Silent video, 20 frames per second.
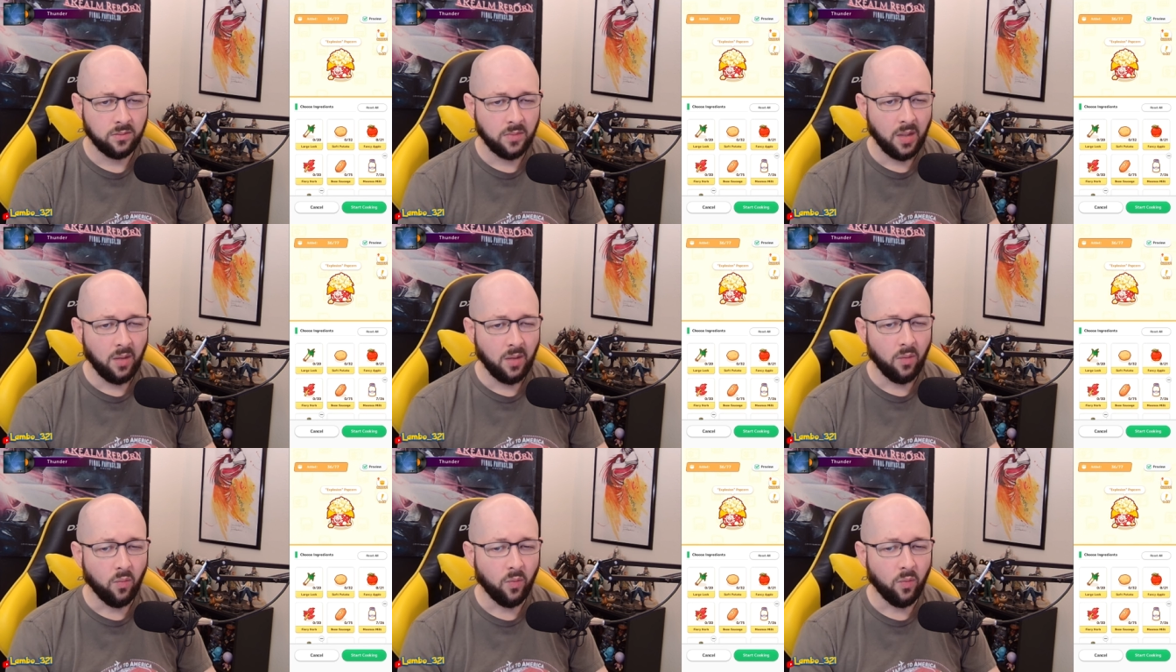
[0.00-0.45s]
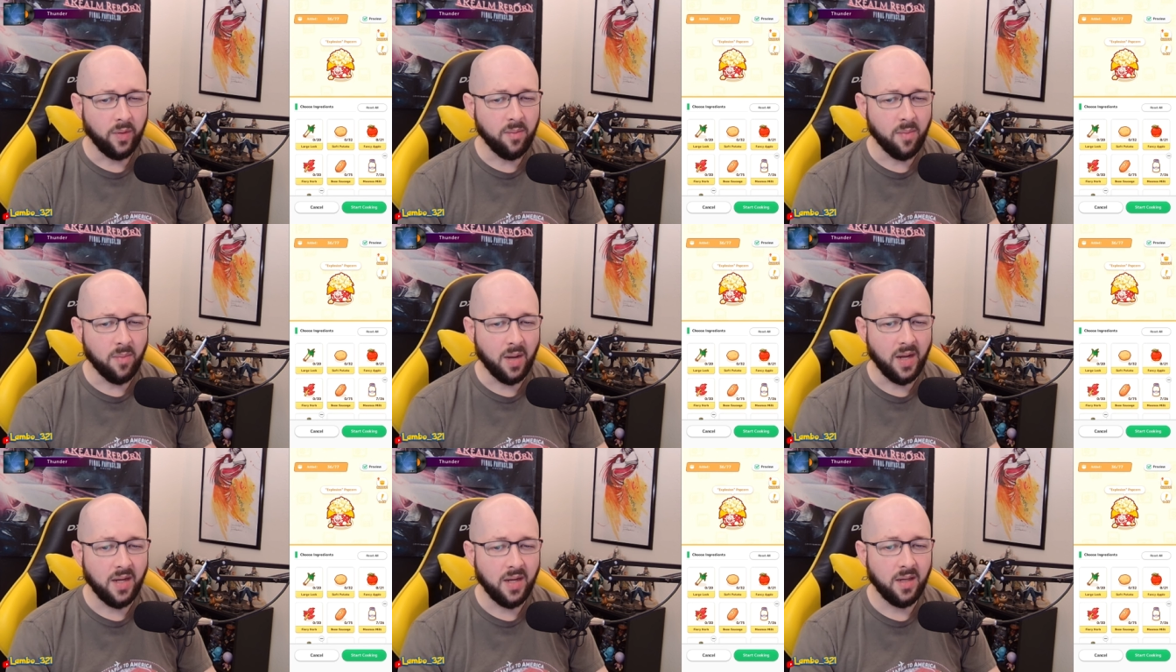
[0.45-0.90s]
we
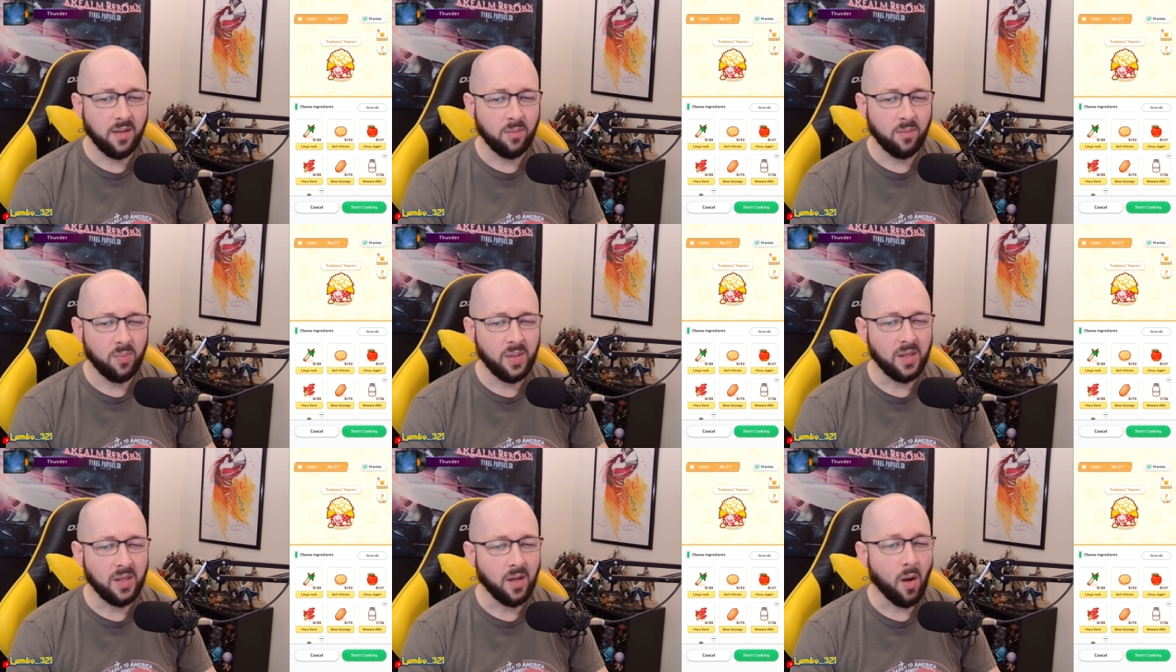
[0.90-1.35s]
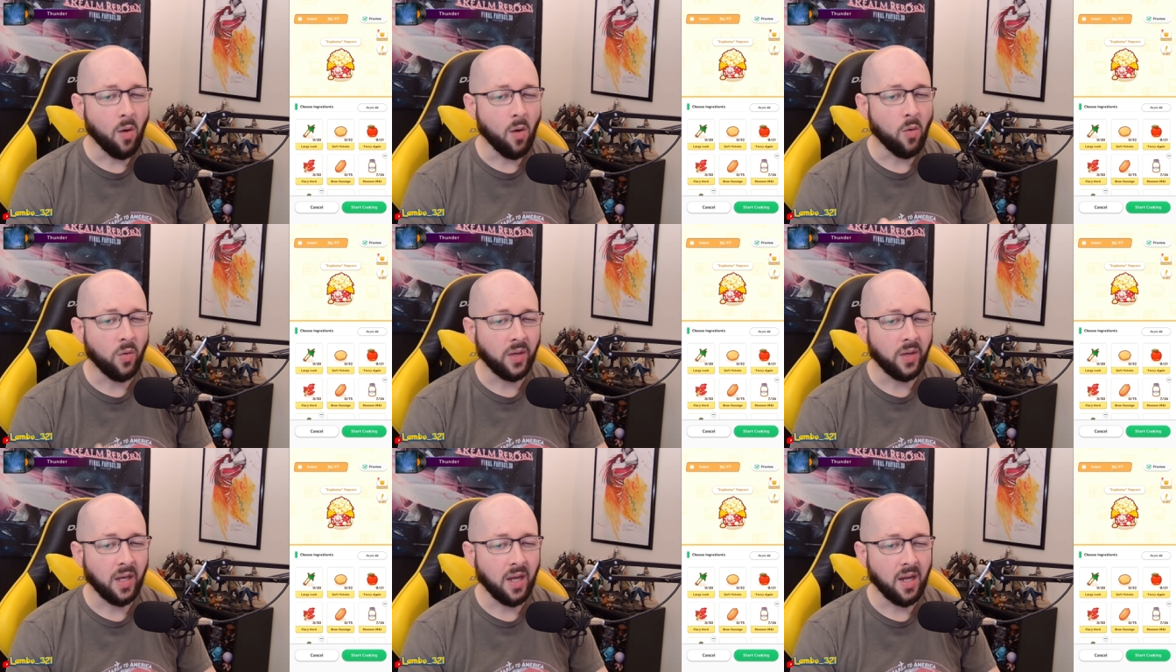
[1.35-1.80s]
may be
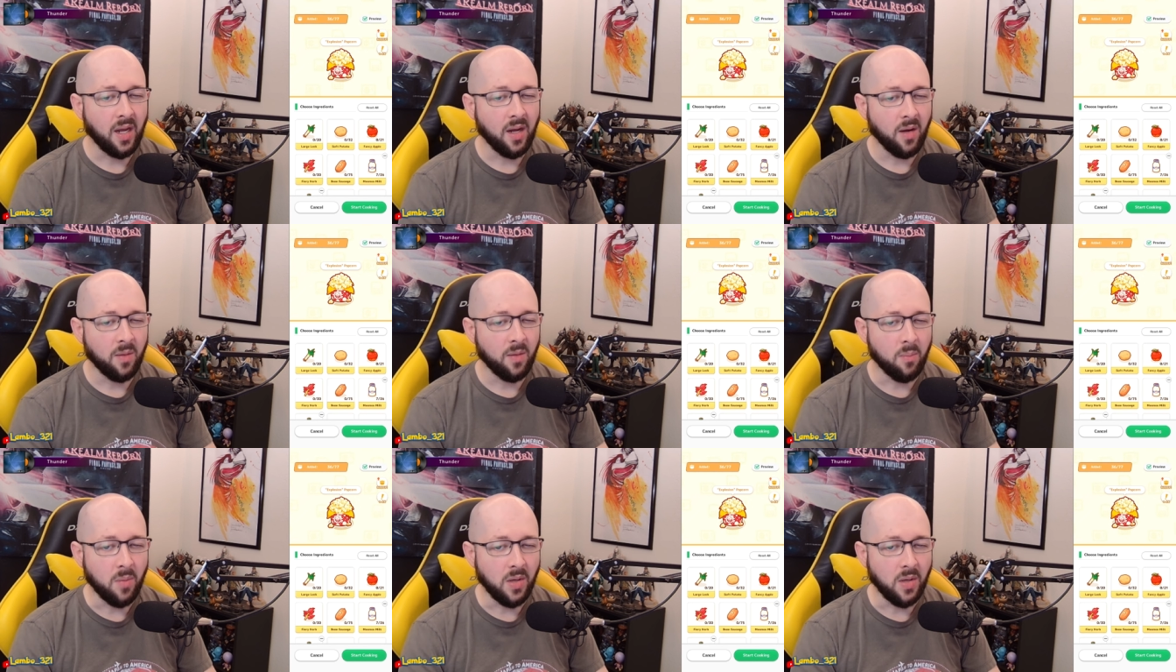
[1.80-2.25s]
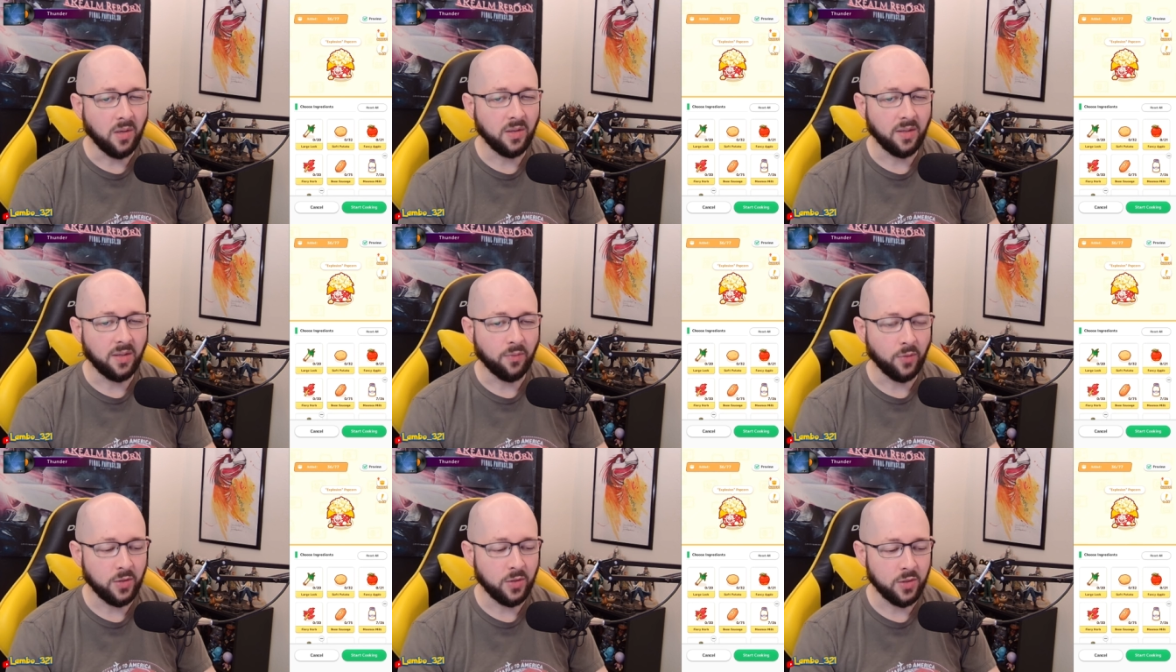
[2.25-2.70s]
okay on milk
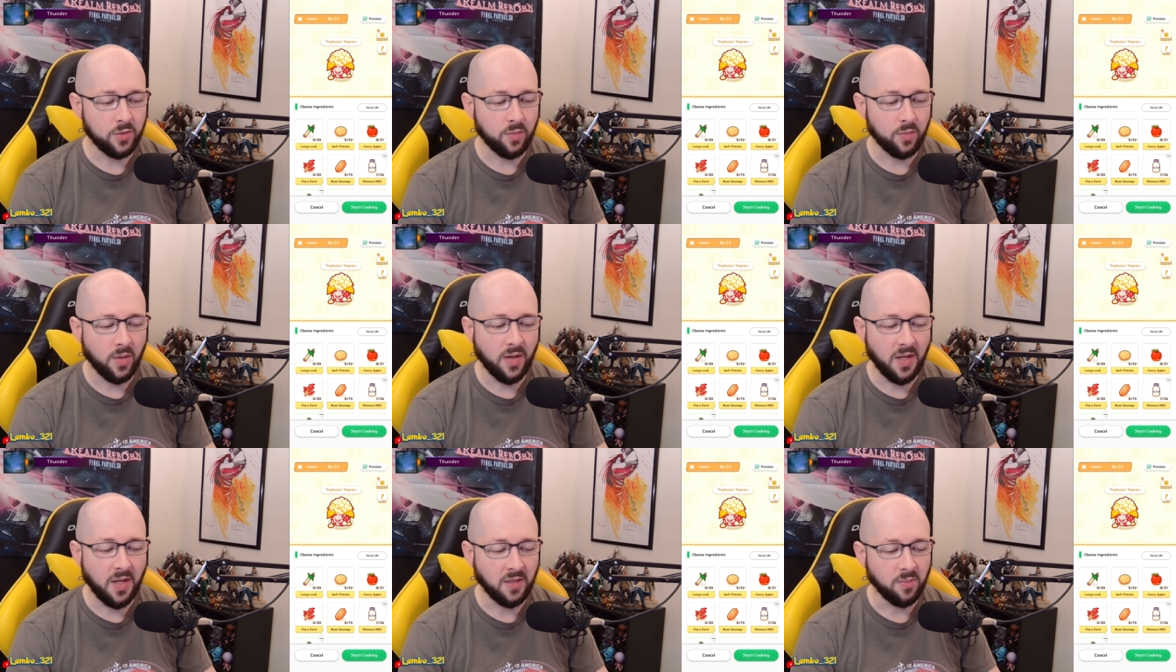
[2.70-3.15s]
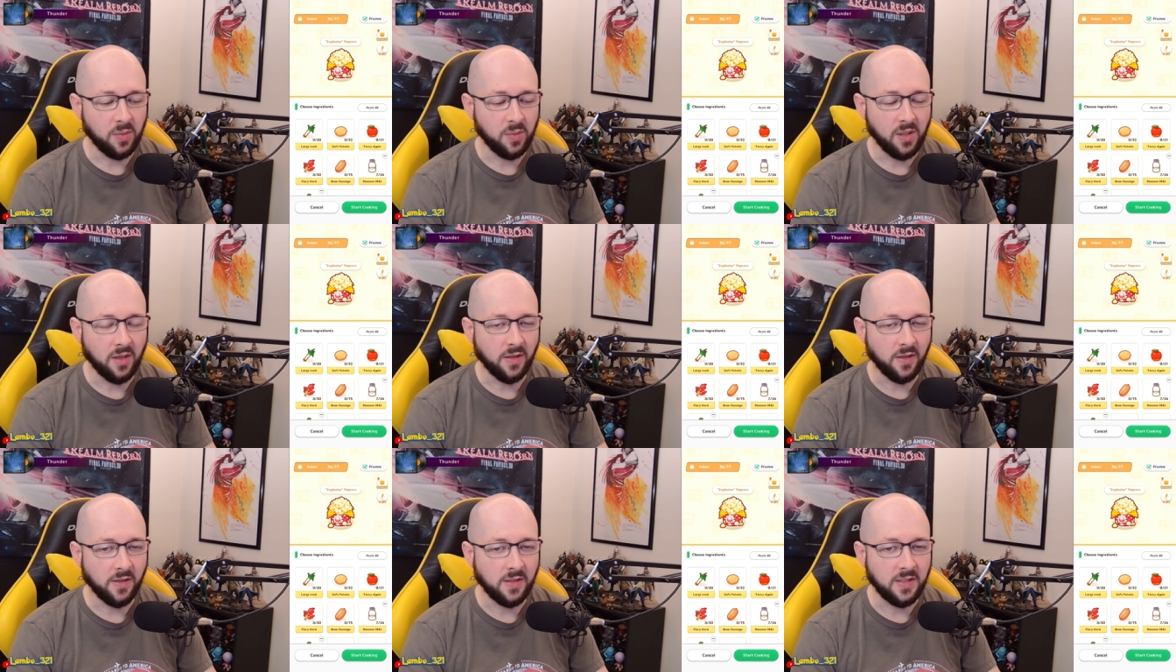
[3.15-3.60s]
if we just run
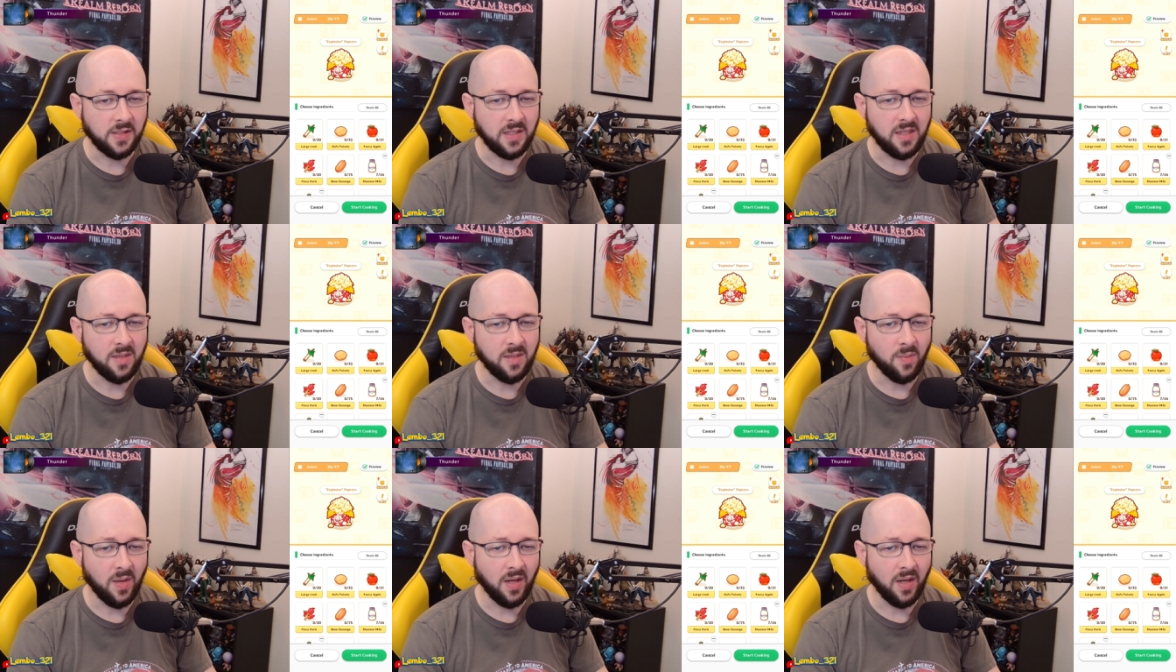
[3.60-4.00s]
Espeon on the team,